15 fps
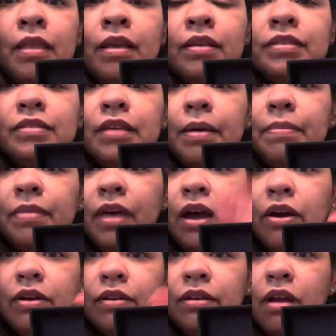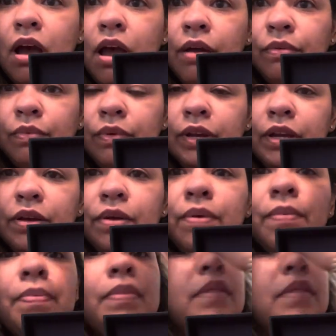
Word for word: some that are not real,